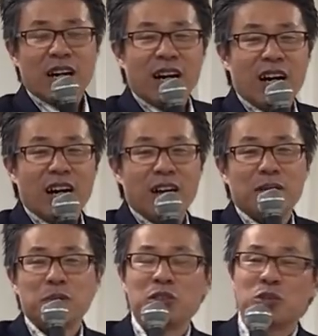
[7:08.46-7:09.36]
uh,
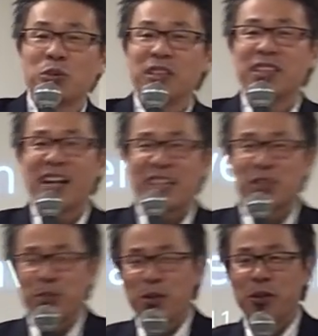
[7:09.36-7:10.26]
I'm just really glad
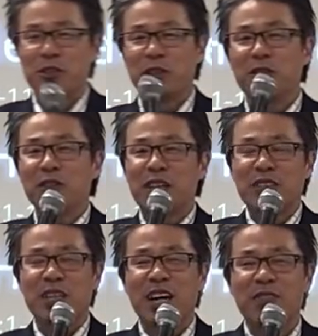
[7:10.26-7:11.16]
to be with you,
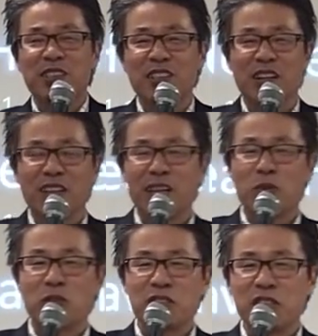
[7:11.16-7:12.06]
to have this online
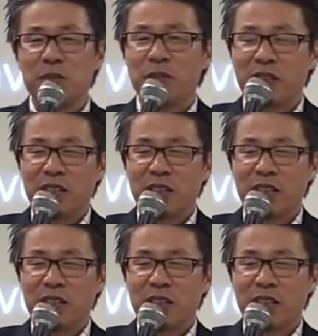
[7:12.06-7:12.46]
worship.